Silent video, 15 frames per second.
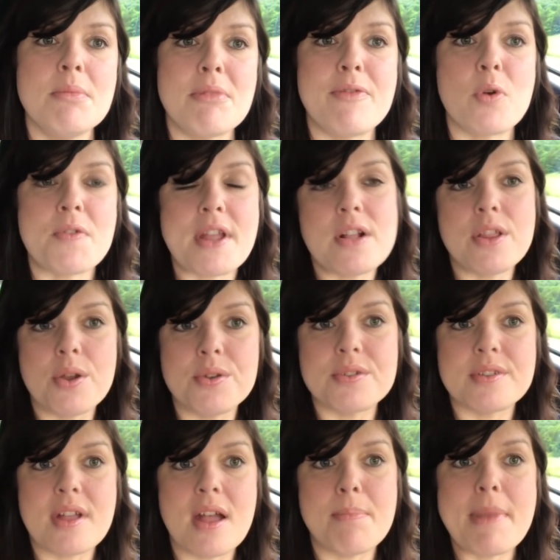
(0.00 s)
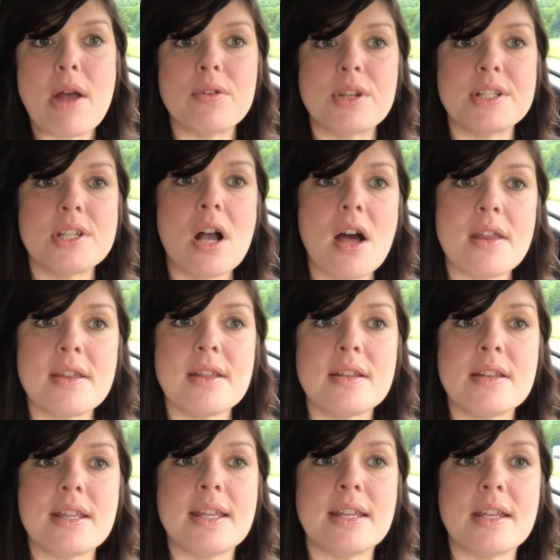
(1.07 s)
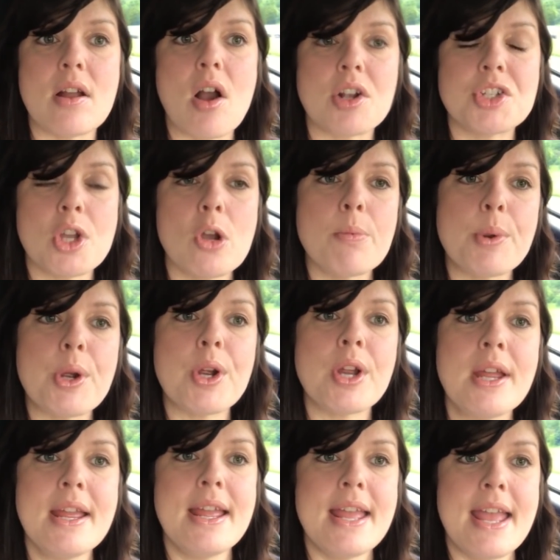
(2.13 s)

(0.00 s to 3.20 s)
before they close uh, Mount Katahdin in October,